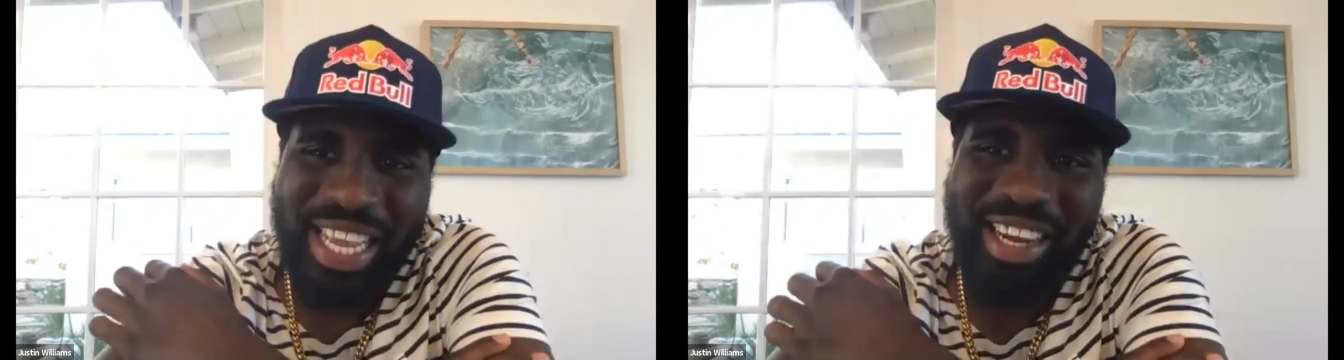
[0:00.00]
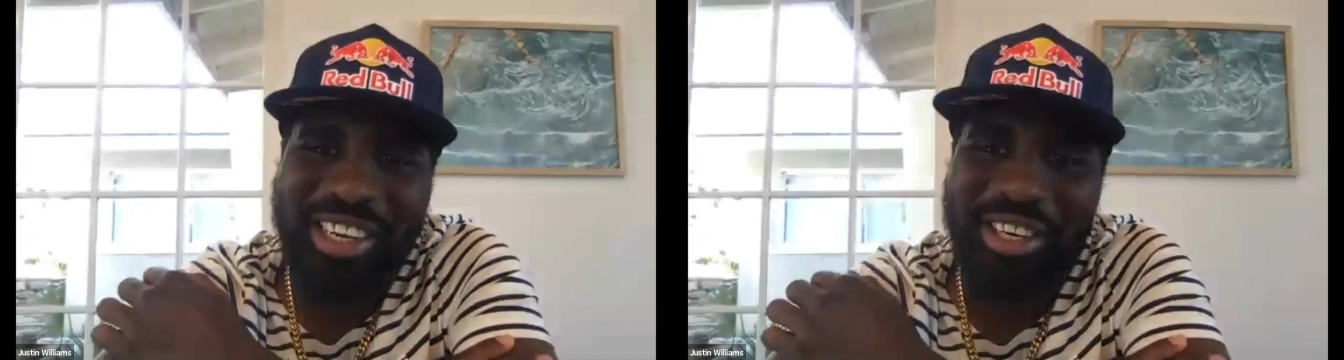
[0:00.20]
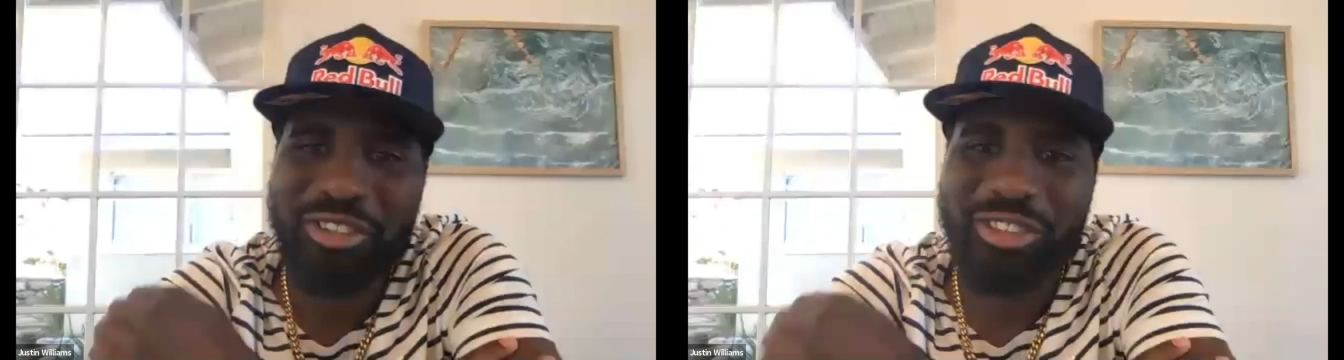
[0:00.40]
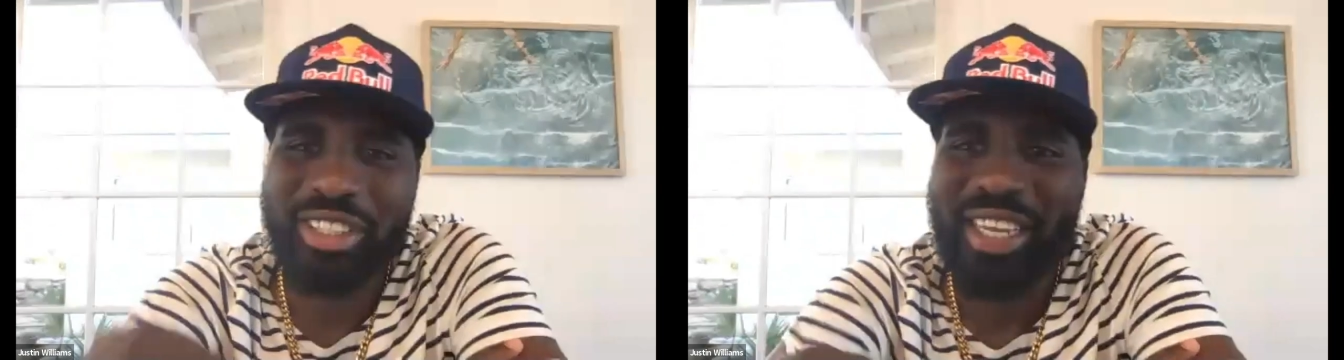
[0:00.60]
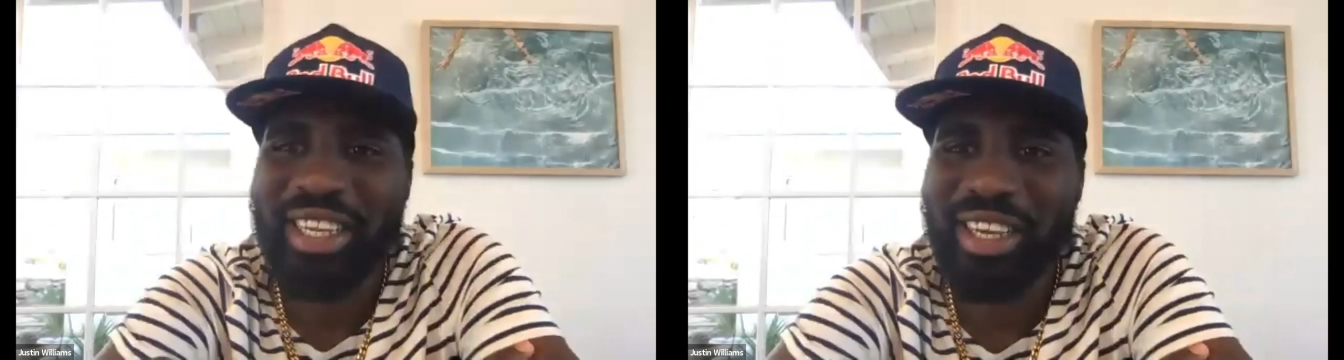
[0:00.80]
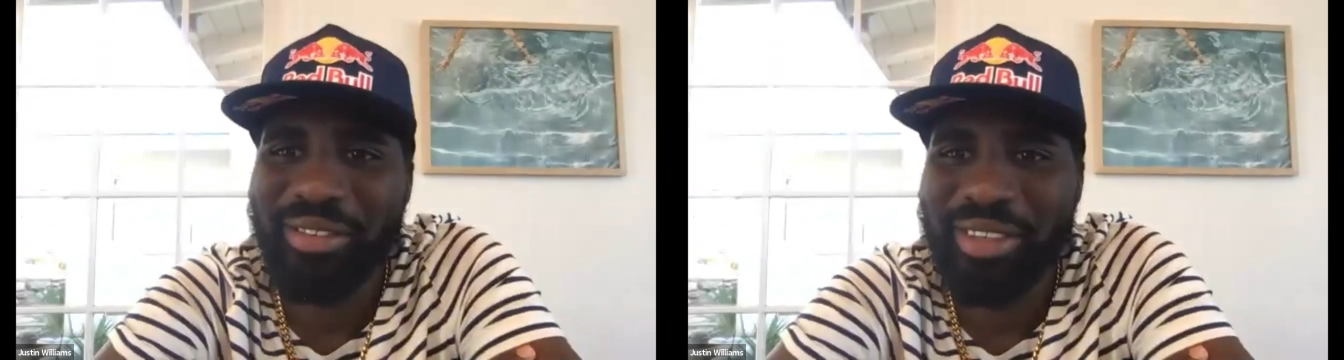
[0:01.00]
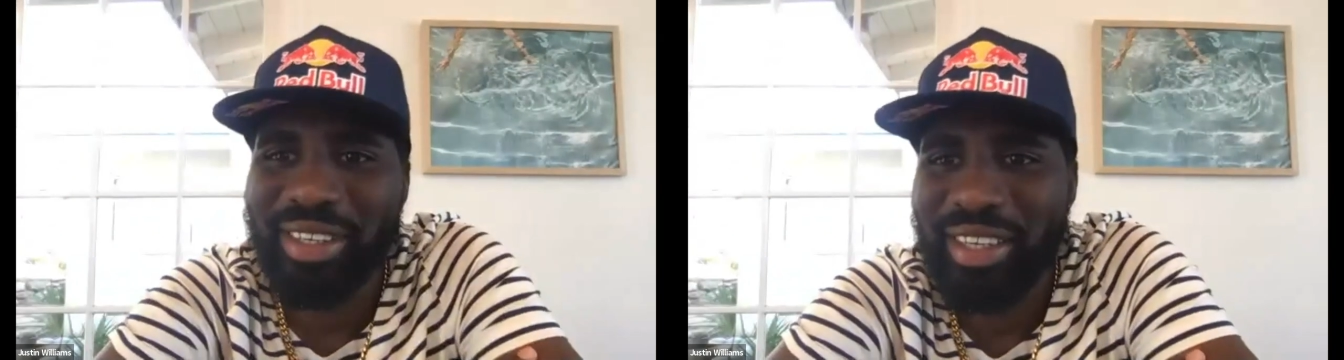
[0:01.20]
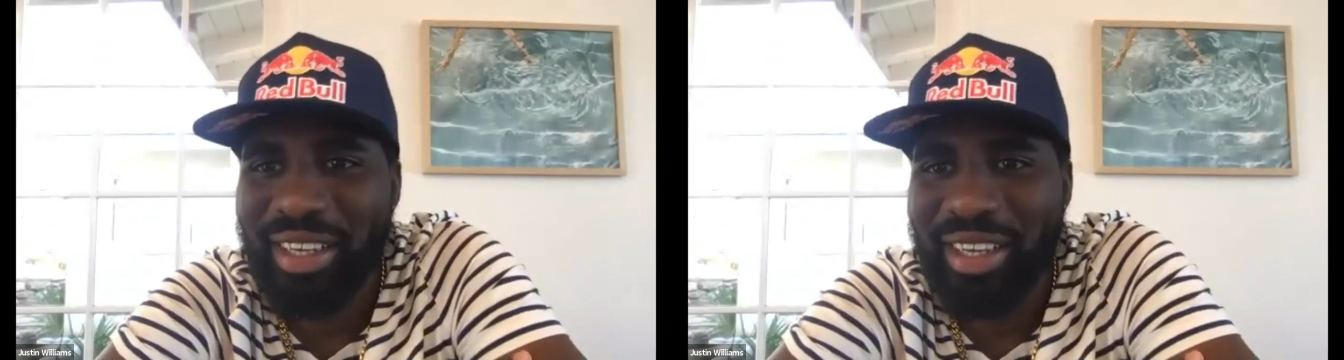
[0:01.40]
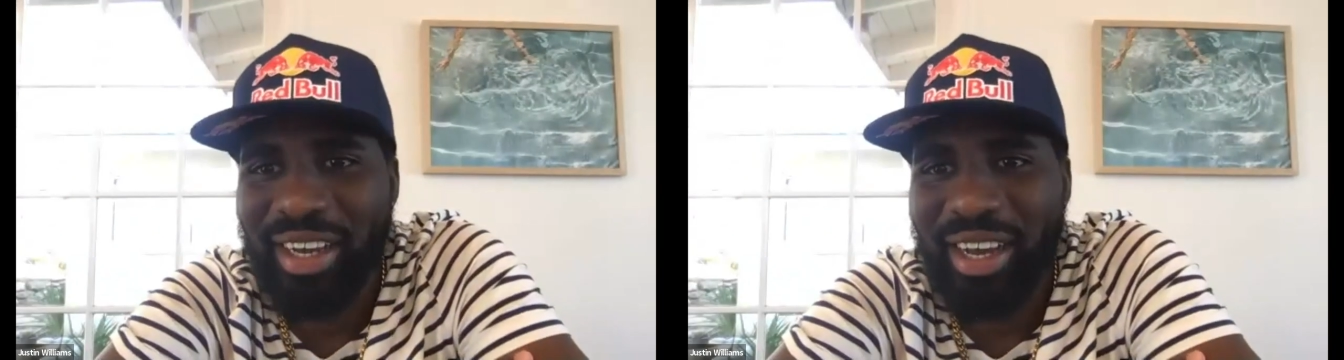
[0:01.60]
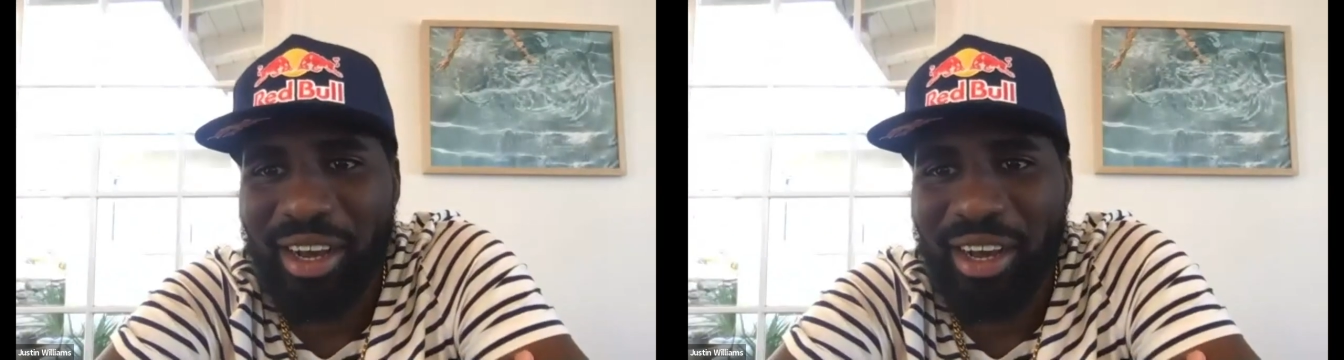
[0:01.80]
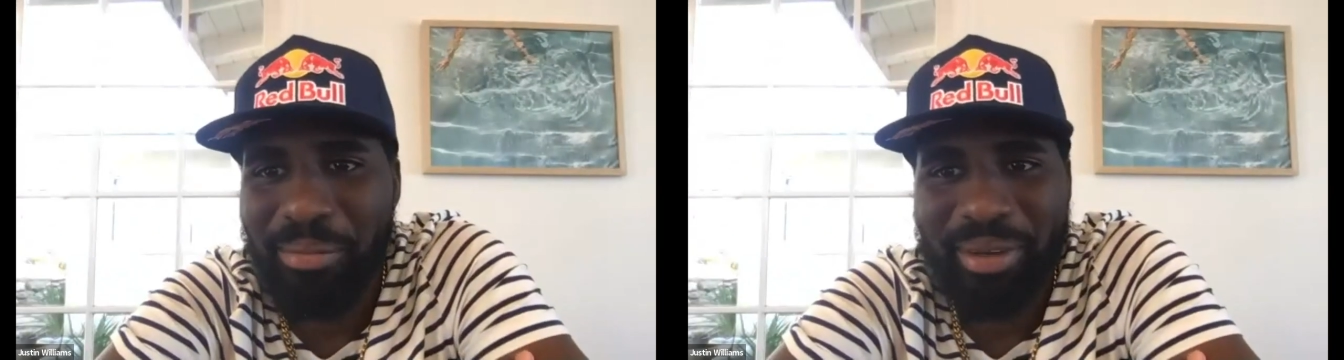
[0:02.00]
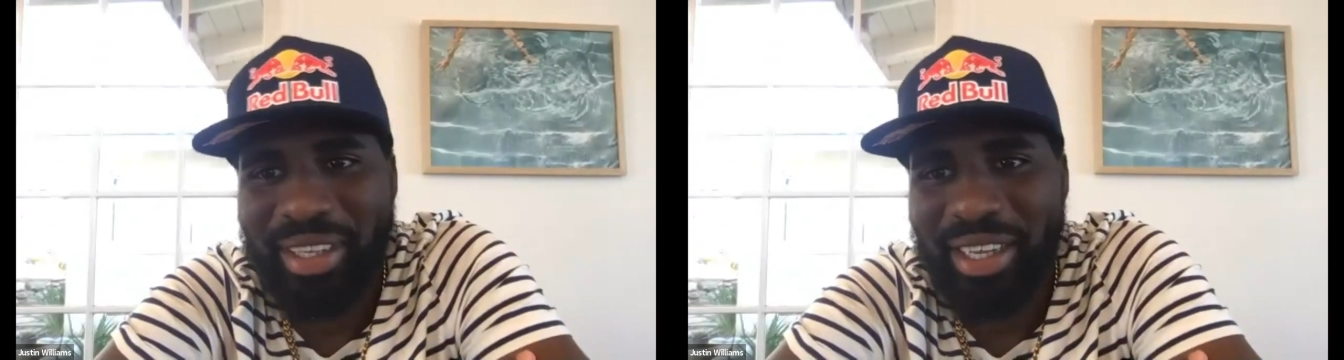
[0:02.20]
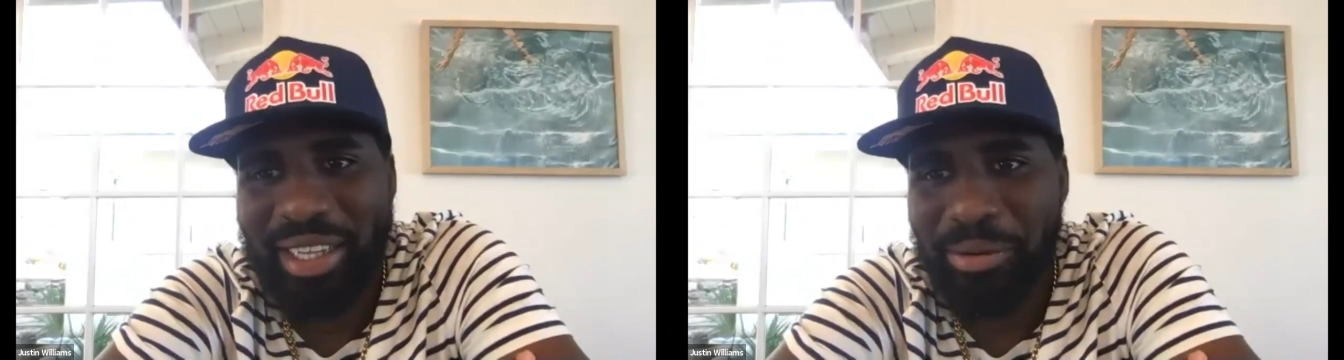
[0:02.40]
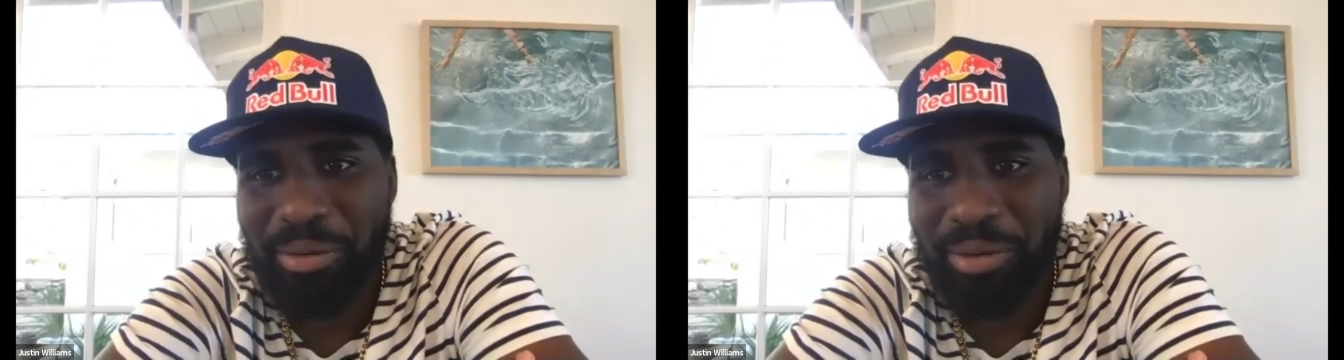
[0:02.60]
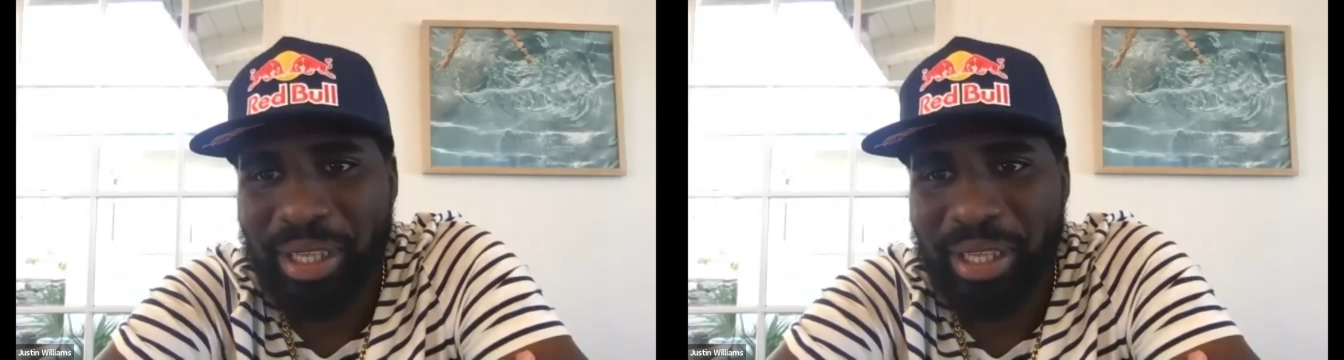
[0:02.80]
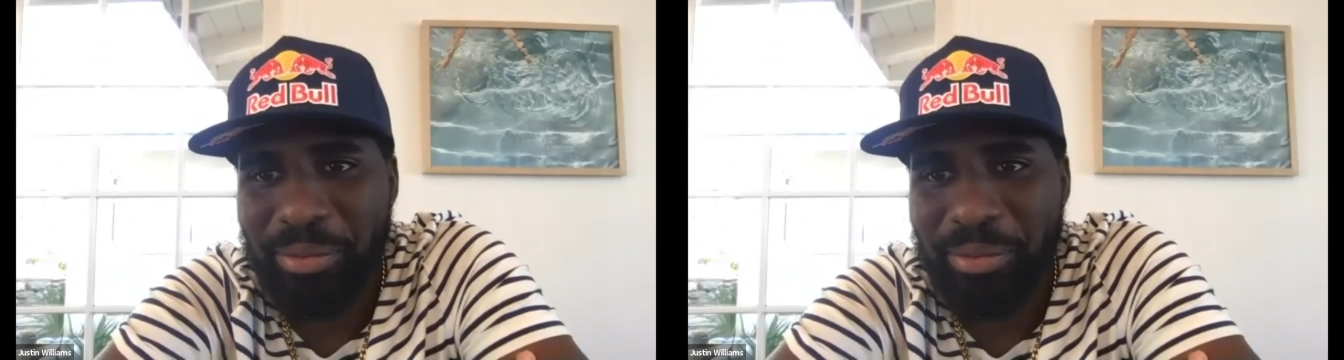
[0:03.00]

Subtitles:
had an understanding of it. But yeah, they would